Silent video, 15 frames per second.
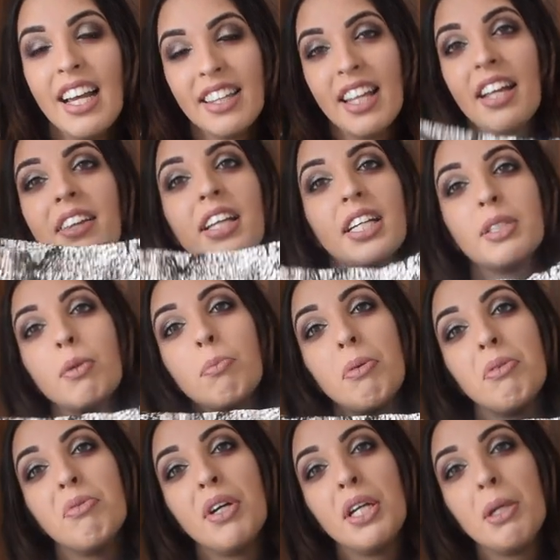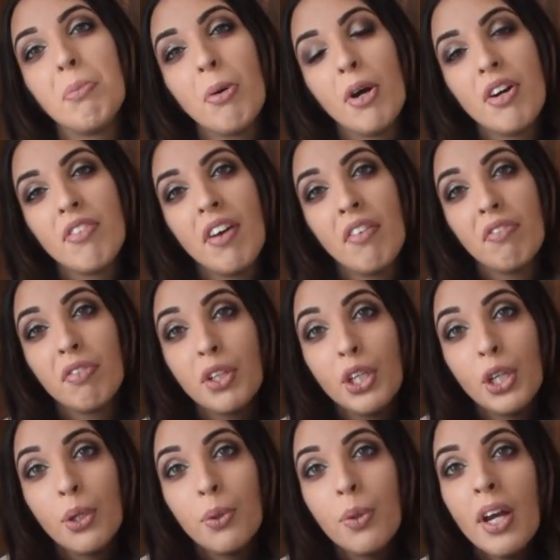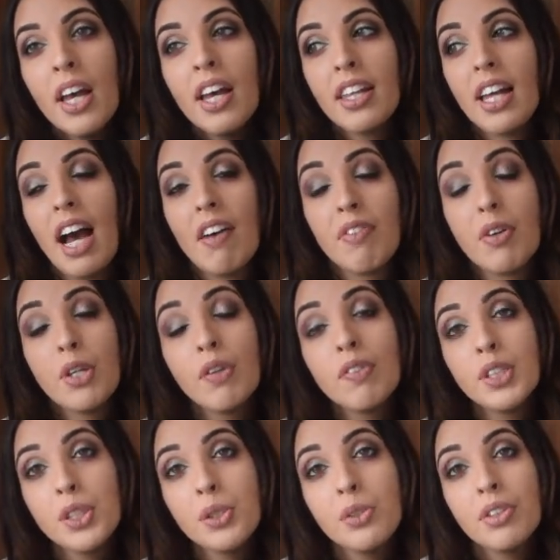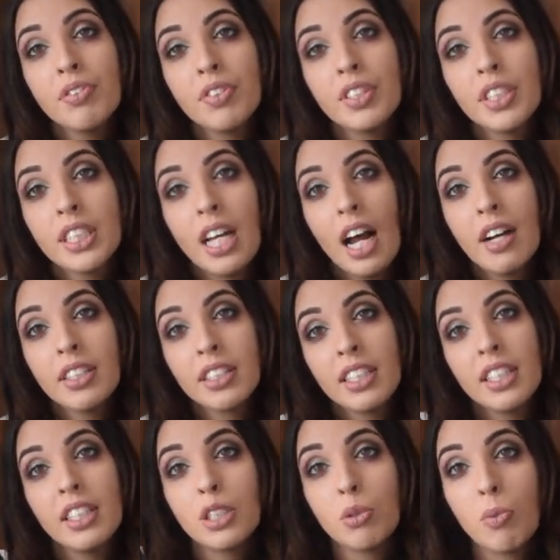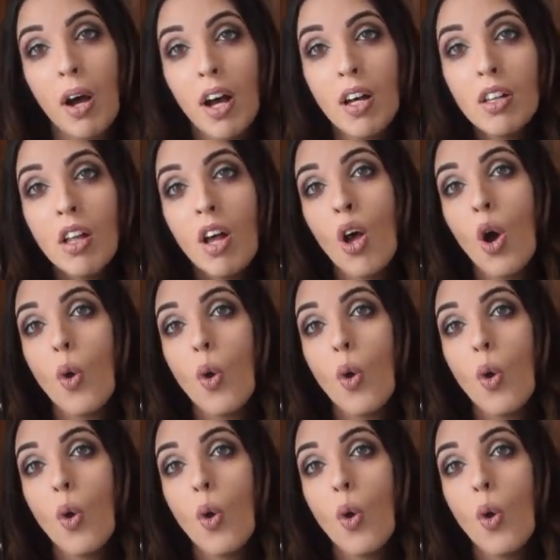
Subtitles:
then this would be really perfect for you. They have another two different styles in it as well.